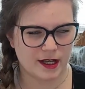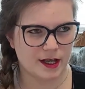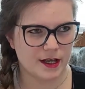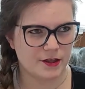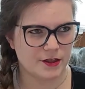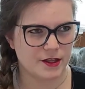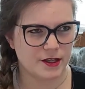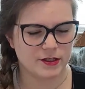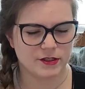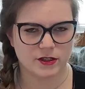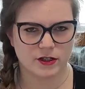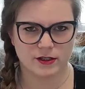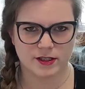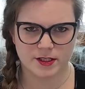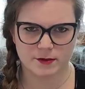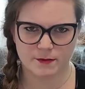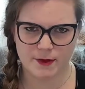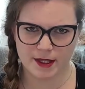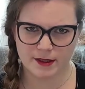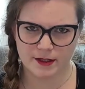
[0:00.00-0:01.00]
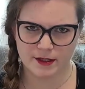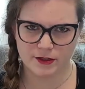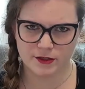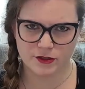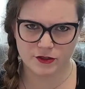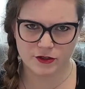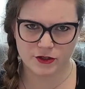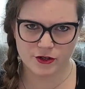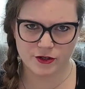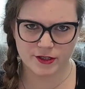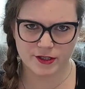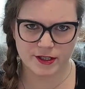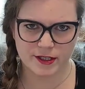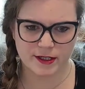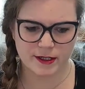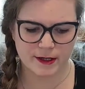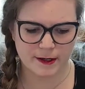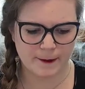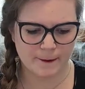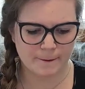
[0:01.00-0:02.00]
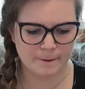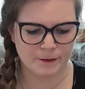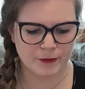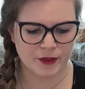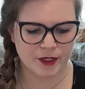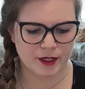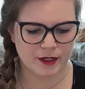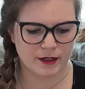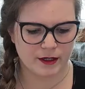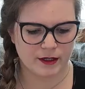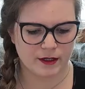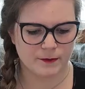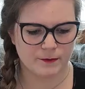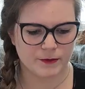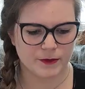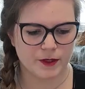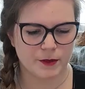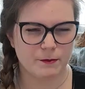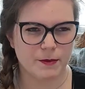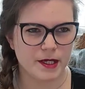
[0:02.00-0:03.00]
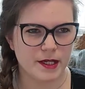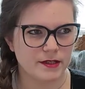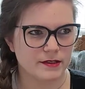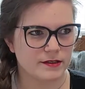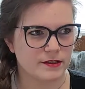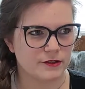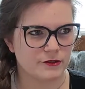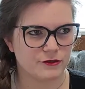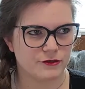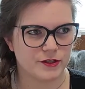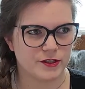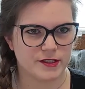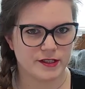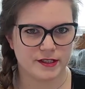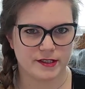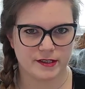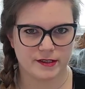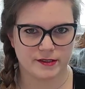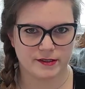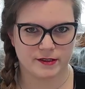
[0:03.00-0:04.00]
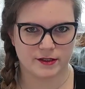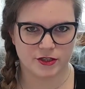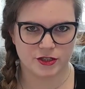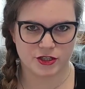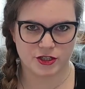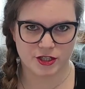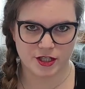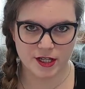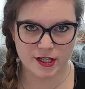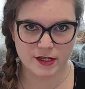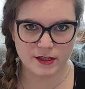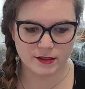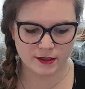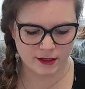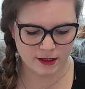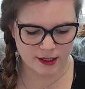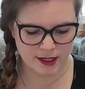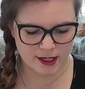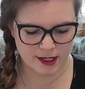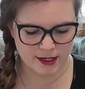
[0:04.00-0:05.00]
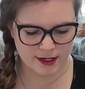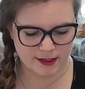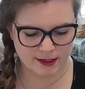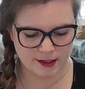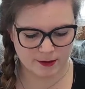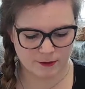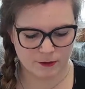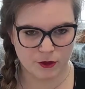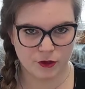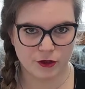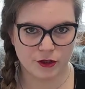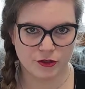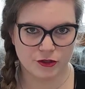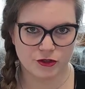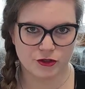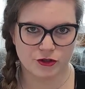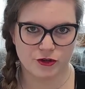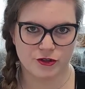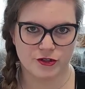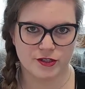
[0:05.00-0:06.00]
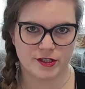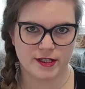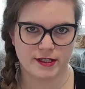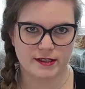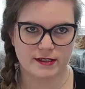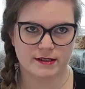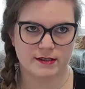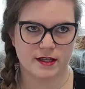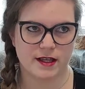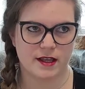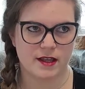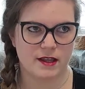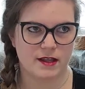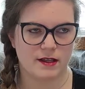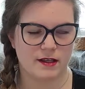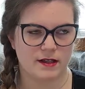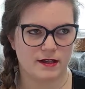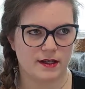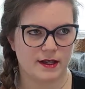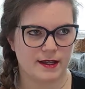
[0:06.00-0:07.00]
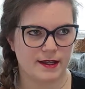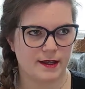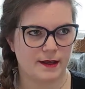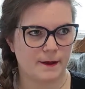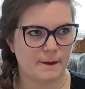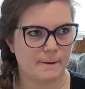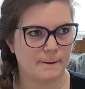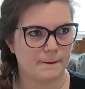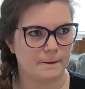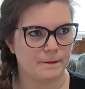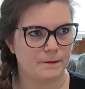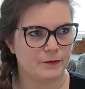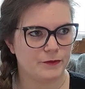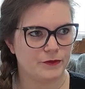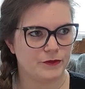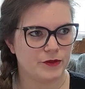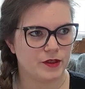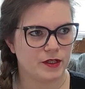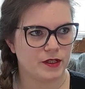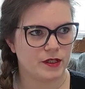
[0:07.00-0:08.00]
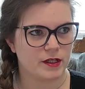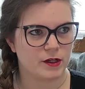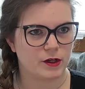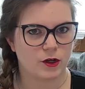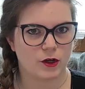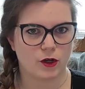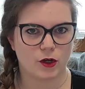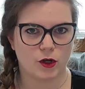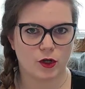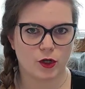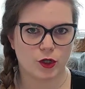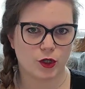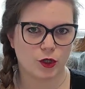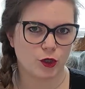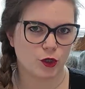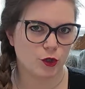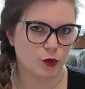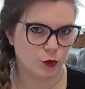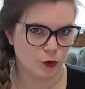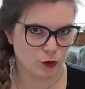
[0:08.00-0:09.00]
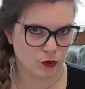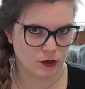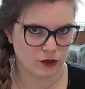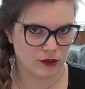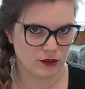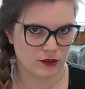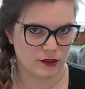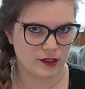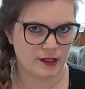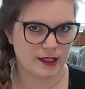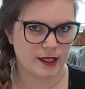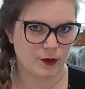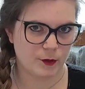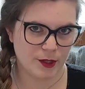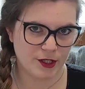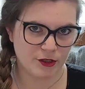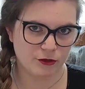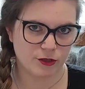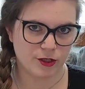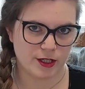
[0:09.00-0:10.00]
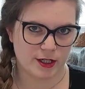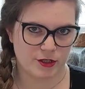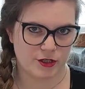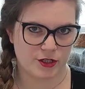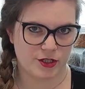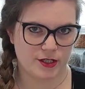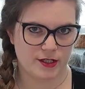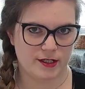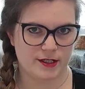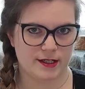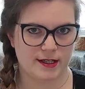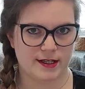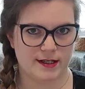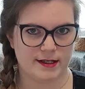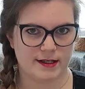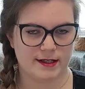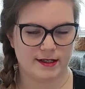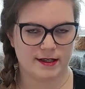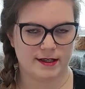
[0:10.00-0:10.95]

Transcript: I think it's called Spandex jersey. The biggest difference is the sheen. Like the modern jersey is like cool. Like when you touch it, it has